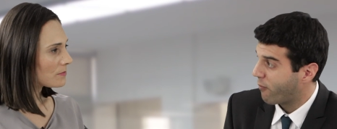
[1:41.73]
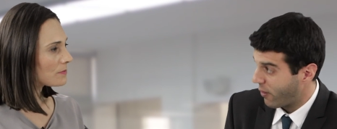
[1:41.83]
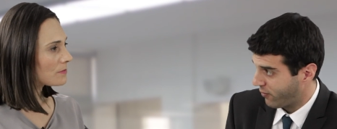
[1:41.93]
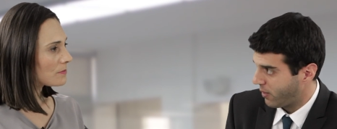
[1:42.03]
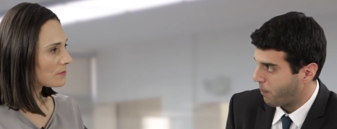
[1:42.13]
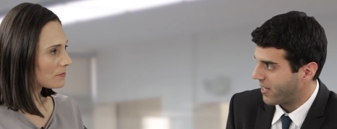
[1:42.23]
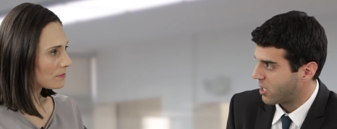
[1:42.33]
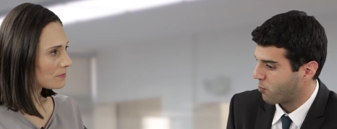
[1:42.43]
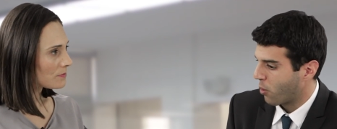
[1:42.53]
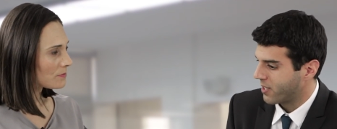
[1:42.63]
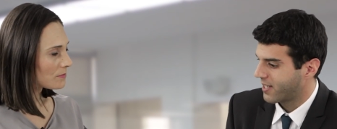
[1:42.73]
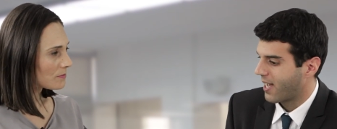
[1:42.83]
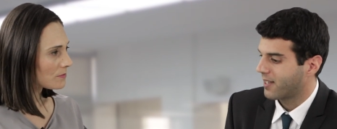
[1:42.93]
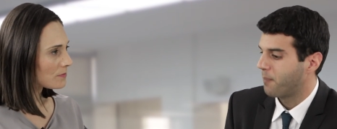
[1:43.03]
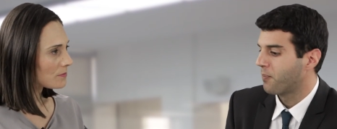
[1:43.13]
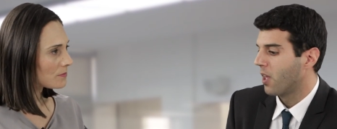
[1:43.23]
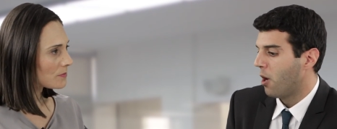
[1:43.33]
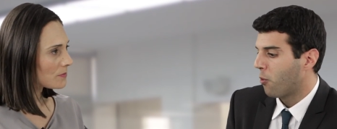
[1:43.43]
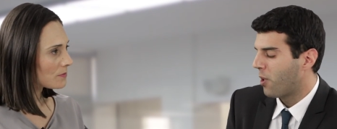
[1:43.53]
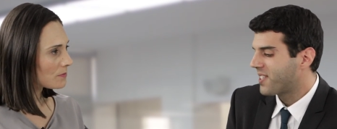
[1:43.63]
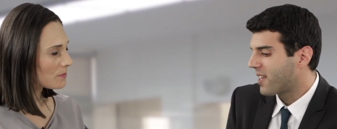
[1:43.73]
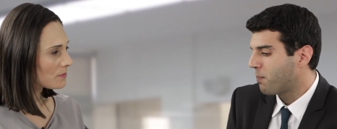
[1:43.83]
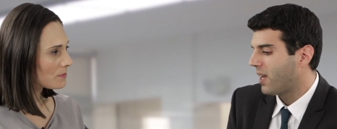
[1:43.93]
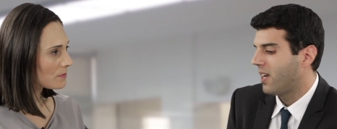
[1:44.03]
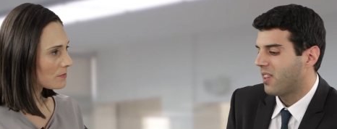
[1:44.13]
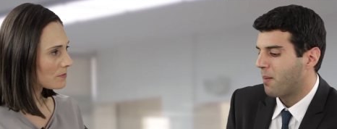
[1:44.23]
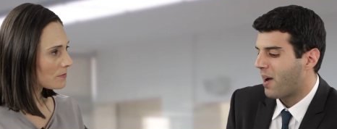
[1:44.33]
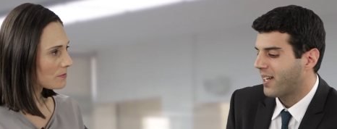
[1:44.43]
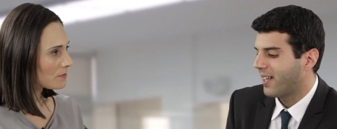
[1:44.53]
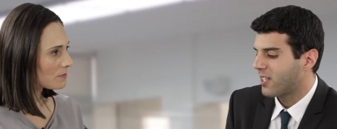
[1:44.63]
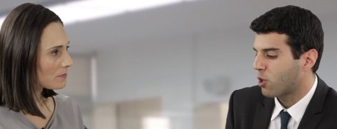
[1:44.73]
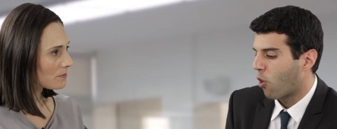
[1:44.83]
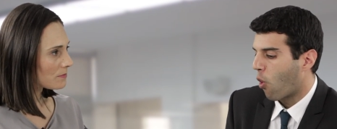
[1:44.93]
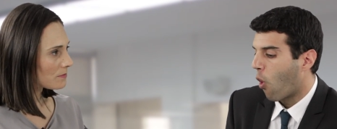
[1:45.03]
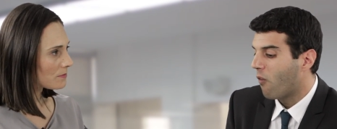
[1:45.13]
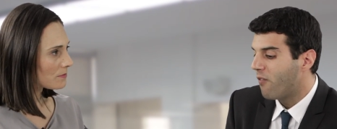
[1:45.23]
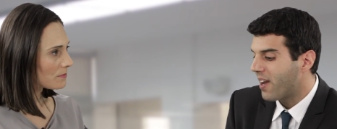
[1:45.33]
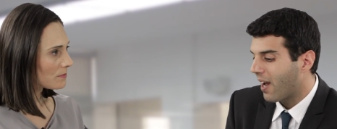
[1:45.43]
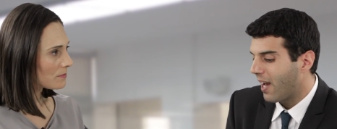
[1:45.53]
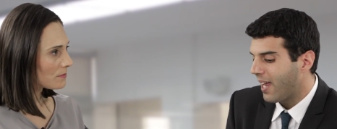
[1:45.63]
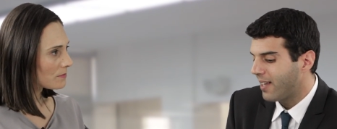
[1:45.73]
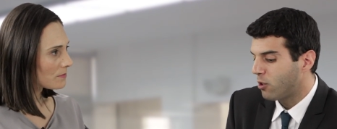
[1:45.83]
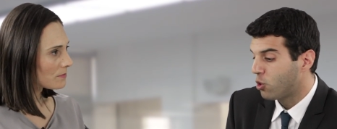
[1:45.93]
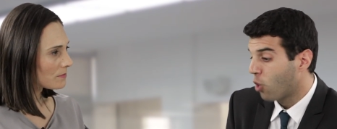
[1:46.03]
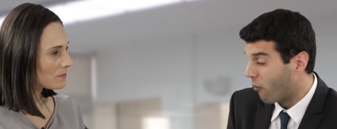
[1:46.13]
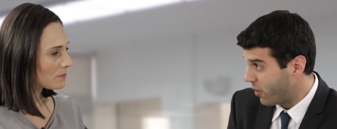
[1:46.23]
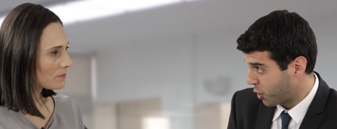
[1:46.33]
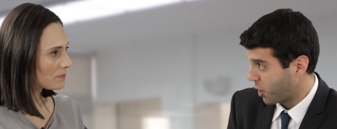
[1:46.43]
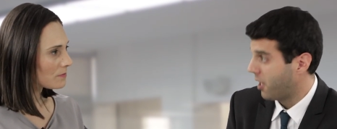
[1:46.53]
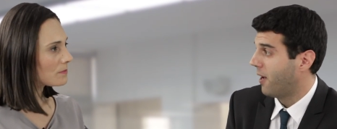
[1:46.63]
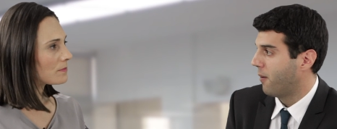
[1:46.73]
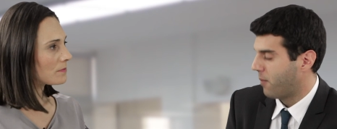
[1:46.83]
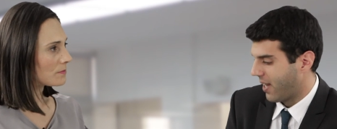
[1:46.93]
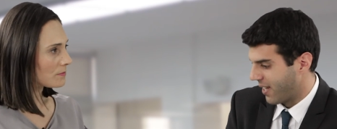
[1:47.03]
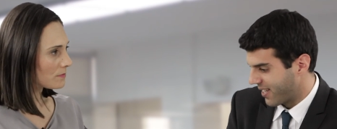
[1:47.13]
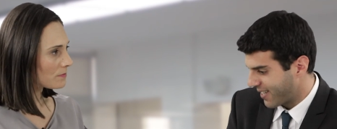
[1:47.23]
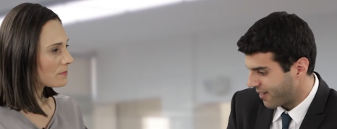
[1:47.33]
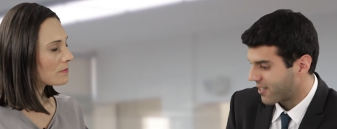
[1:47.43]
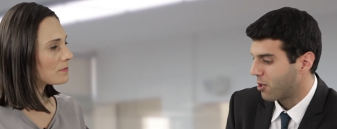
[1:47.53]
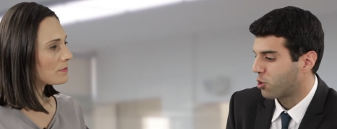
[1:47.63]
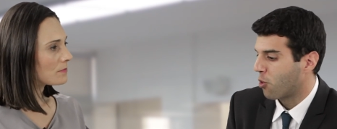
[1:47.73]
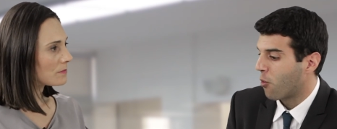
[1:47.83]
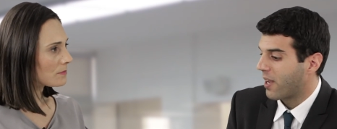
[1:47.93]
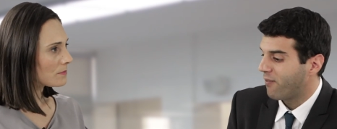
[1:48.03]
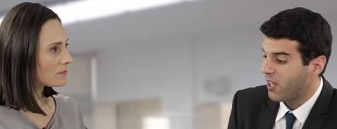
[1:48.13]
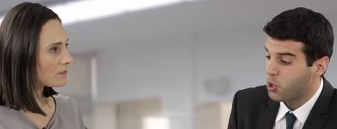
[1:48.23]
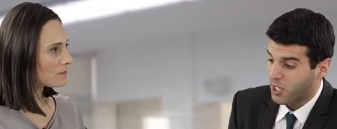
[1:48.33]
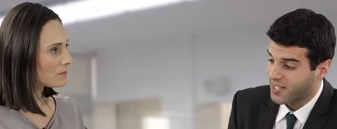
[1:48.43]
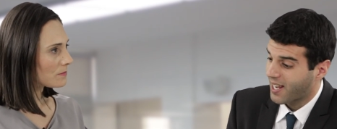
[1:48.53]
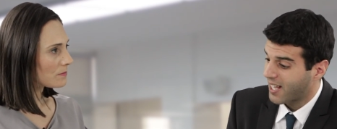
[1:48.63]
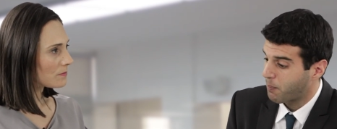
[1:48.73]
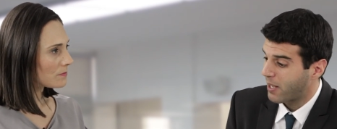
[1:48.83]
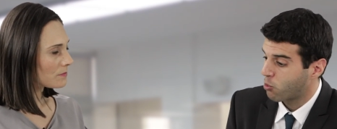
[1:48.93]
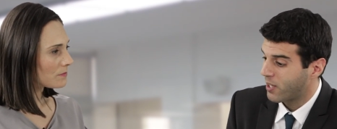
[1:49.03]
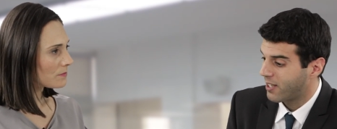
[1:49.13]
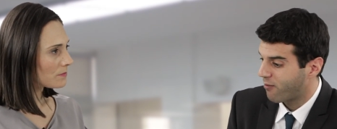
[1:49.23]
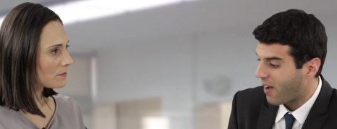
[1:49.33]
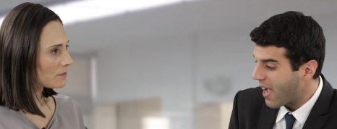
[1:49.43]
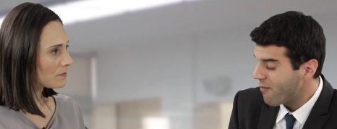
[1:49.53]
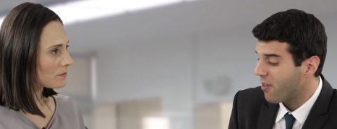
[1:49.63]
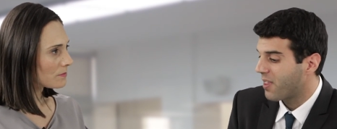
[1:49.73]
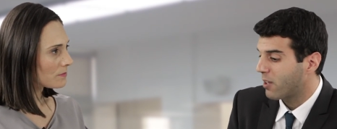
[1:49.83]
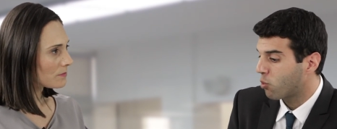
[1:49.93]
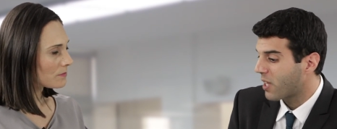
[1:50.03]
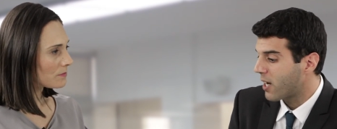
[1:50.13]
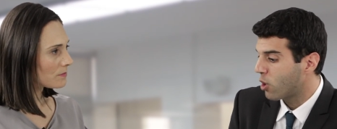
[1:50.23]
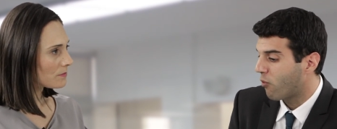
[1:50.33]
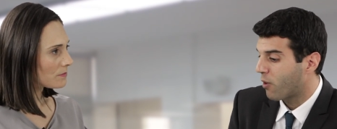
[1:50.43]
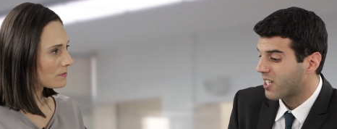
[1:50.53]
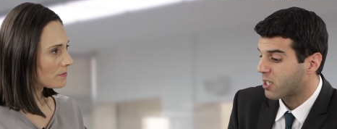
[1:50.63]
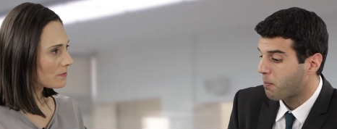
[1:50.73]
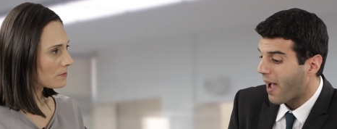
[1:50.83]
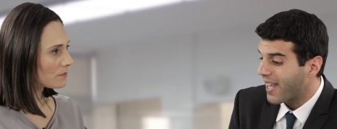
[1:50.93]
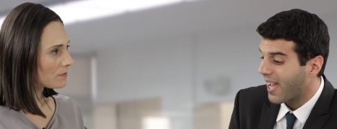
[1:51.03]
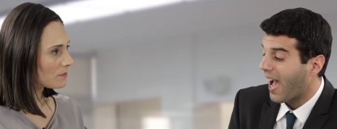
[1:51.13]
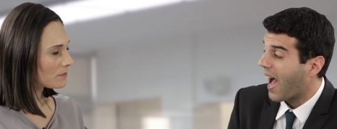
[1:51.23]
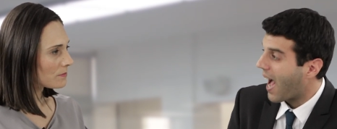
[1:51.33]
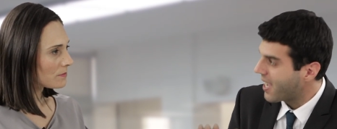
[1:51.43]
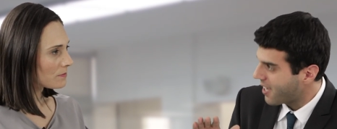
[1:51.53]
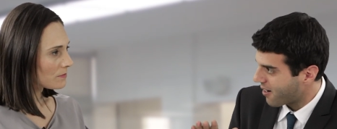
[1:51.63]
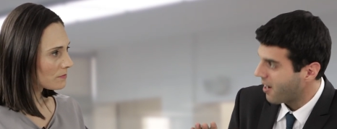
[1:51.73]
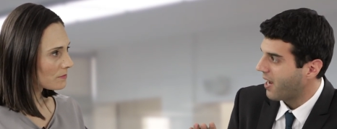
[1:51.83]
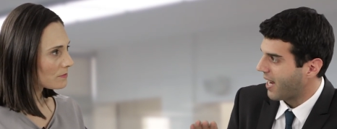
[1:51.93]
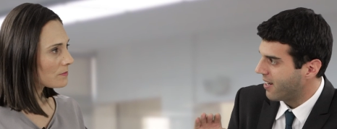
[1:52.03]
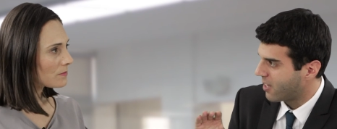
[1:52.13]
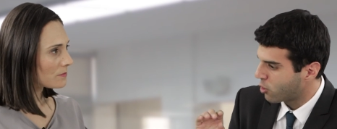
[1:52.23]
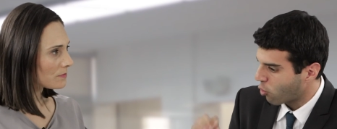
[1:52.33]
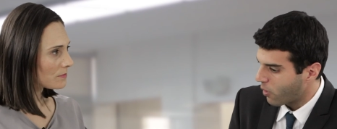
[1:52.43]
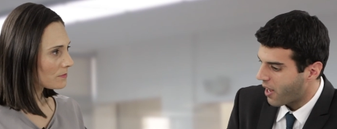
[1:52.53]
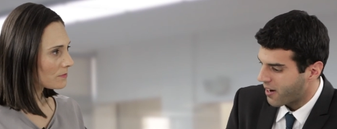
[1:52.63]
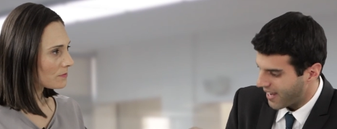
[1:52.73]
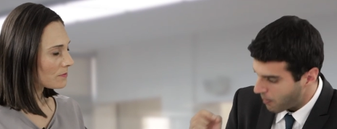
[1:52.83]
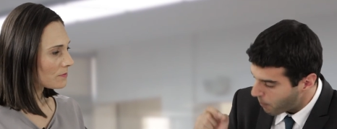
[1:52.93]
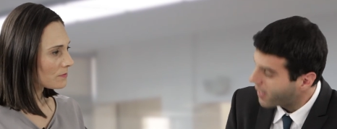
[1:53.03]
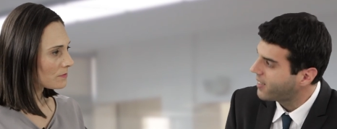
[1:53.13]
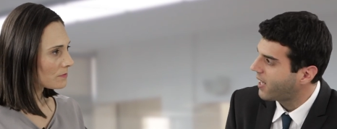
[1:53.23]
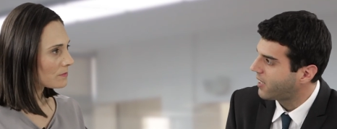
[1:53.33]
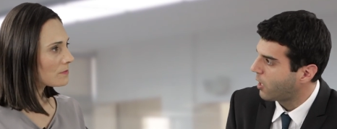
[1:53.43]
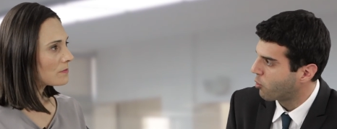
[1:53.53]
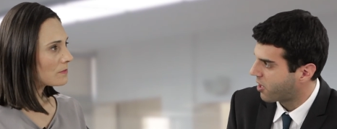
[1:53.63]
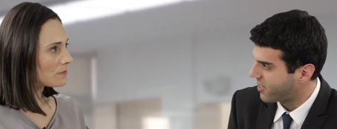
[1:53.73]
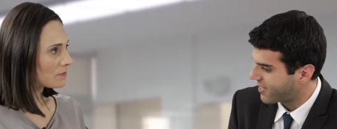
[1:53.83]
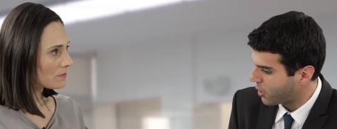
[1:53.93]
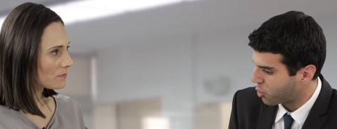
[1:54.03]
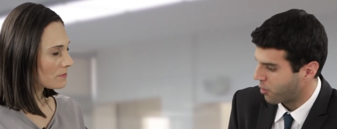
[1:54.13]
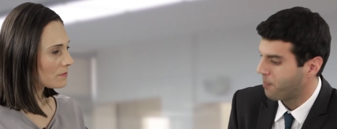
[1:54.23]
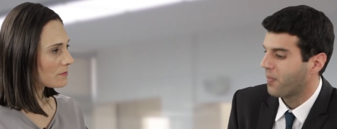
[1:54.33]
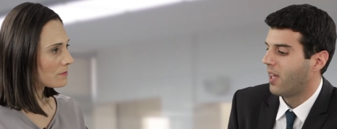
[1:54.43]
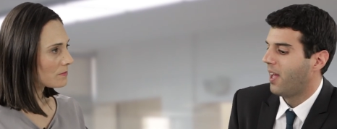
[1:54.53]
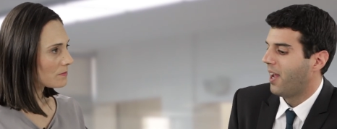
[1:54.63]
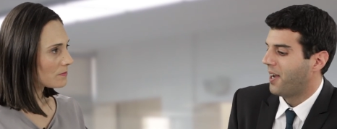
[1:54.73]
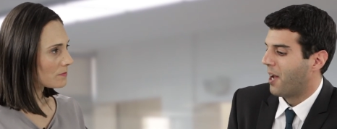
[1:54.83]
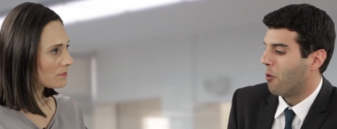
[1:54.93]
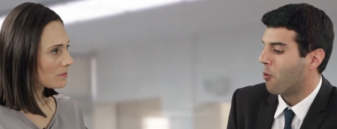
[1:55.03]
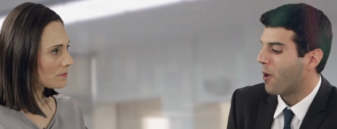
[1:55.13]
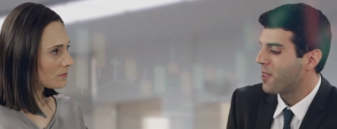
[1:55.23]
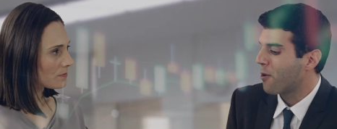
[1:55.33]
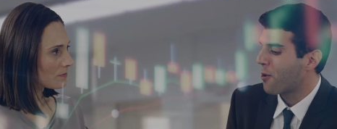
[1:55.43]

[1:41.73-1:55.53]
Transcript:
Speaker 1: fifty basis points cut. What does that mean? The market is overly dovish in a sense. So if they just cut by twenty-five, that would argue for a spike higher in the dollar immediately on the decision. Now, whether